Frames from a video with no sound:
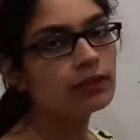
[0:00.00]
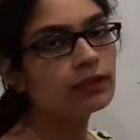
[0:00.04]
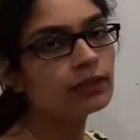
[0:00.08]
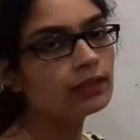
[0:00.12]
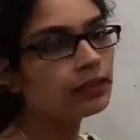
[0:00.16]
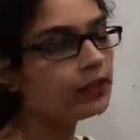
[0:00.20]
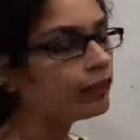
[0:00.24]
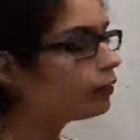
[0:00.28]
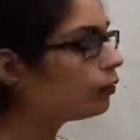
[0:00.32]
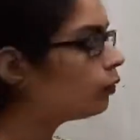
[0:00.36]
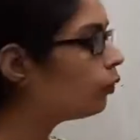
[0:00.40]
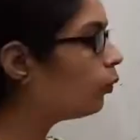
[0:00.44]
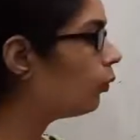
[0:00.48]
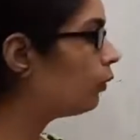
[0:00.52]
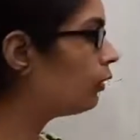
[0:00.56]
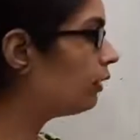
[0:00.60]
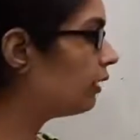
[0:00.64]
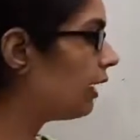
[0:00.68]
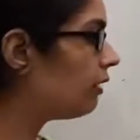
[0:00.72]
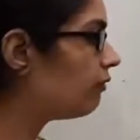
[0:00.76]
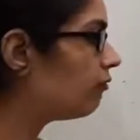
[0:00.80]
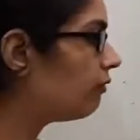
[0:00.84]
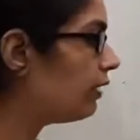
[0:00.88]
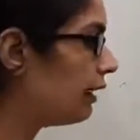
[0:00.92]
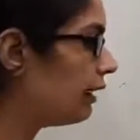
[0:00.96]
they don't
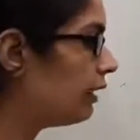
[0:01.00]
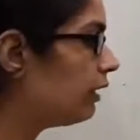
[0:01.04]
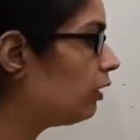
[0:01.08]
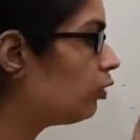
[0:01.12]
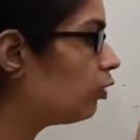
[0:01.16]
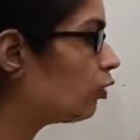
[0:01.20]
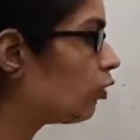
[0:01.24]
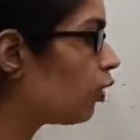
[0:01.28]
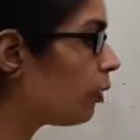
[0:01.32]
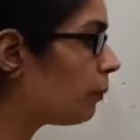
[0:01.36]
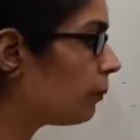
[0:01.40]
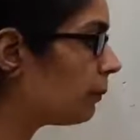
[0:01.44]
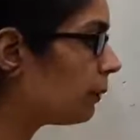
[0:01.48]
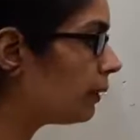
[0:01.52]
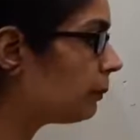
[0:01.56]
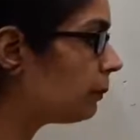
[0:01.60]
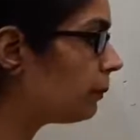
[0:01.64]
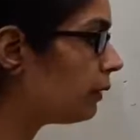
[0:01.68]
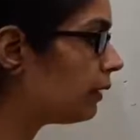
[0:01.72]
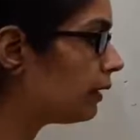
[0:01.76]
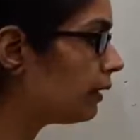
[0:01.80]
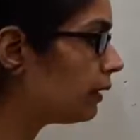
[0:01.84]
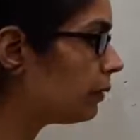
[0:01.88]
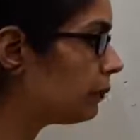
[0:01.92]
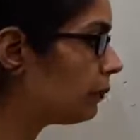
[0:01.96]
have any common
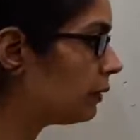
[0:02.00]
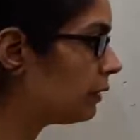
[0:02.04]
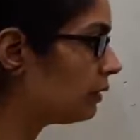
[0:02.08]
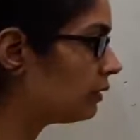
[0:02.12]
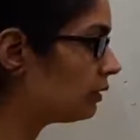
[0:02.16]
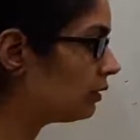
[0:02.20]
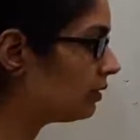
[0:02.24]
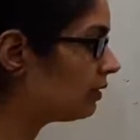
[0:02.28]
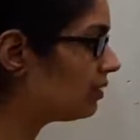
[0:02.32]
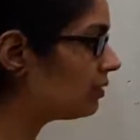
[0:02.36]
multiples.